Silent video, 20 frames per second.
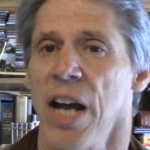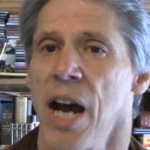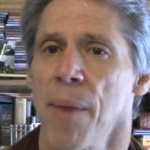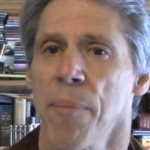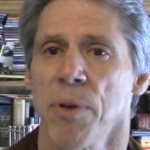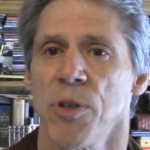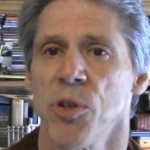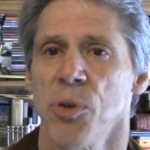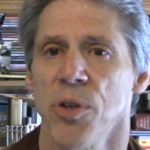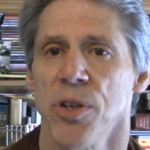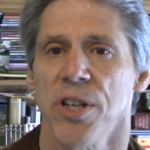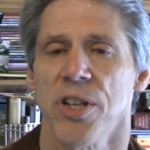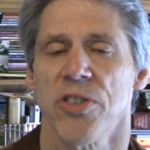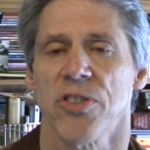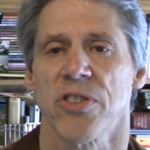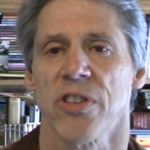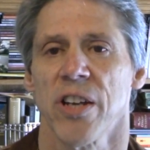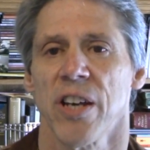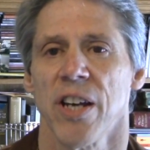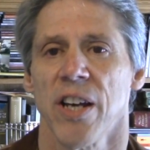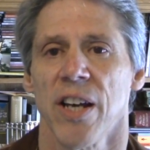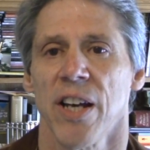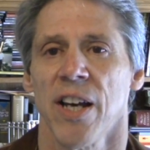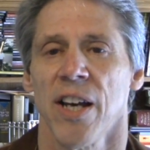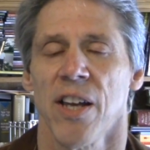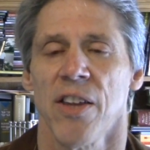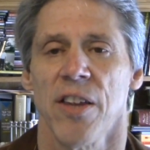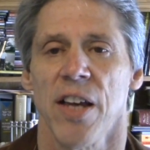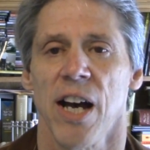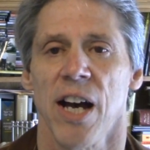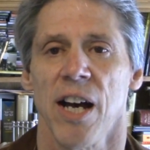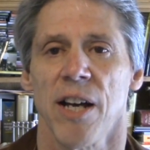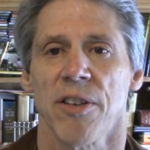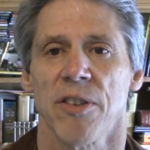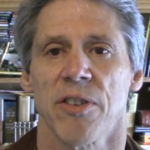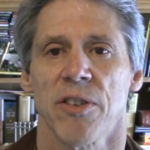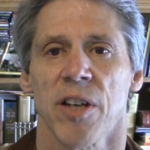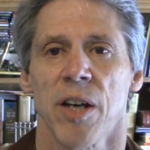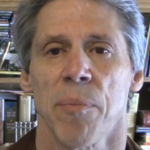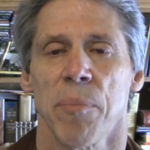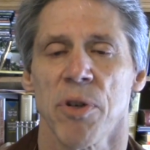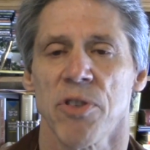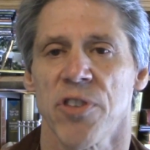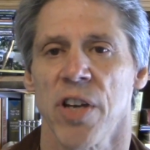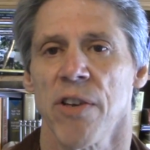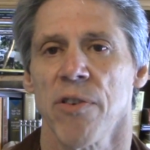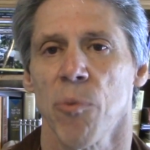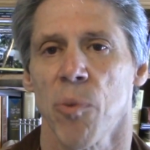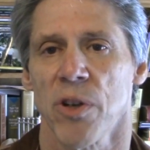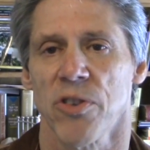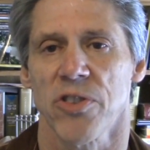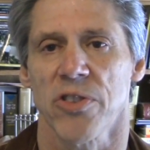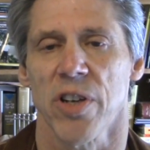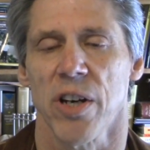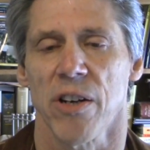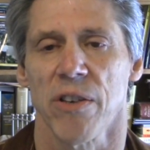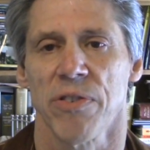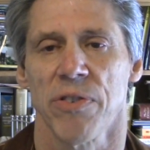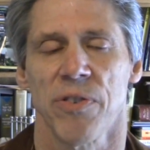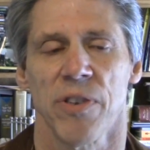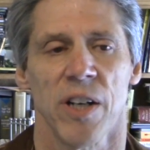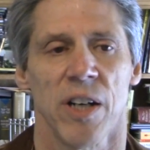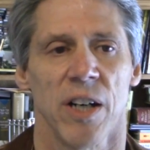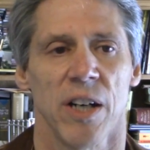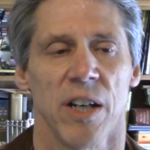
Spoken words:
the opportunities that present oneself